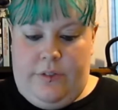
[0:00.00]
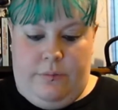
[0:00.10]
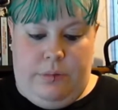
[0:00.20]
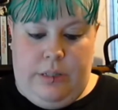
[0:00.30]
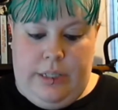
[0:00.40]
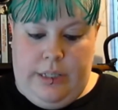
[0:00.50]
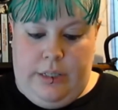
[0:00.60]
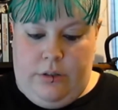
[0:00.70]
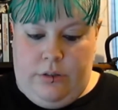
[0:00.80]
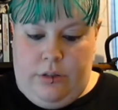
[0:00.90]
a
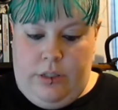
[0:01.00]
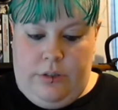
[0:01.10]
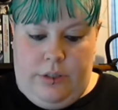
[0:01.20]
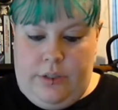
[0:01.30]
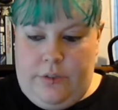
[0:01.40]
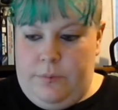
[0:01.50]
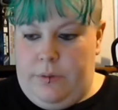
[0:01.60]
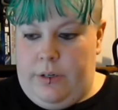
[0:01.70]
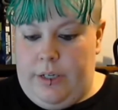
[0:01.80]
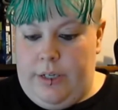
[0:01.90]
play on lyrics
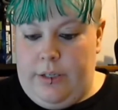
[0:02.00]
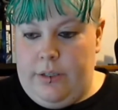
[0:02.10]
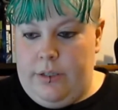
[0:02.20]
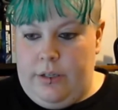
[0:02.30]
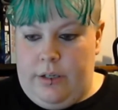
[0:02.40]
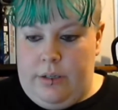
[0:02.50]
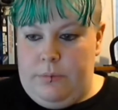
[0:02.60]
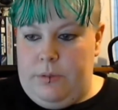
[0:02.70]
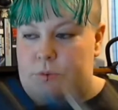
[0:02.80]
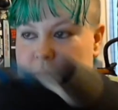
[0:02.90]
by a
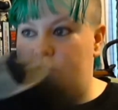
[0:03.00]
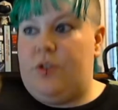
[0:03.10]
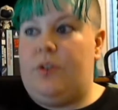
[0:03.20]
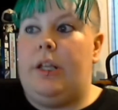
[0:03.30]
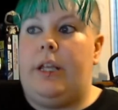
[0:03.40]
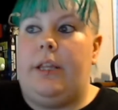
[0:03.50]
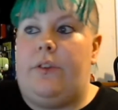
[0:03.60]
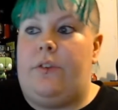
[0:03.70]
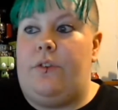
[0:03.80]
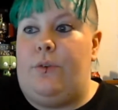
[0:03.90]
musician that he
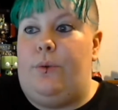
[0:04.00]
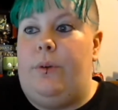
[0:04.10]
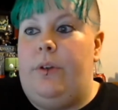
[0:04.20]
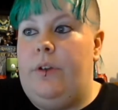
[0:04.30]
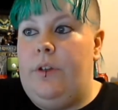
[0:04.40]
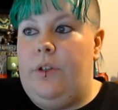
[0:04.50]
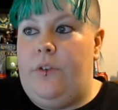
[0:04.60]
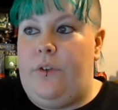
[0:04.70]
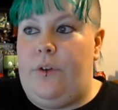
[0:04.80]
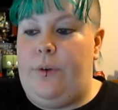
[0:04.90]
listens to.
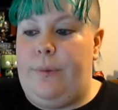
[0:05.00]
So,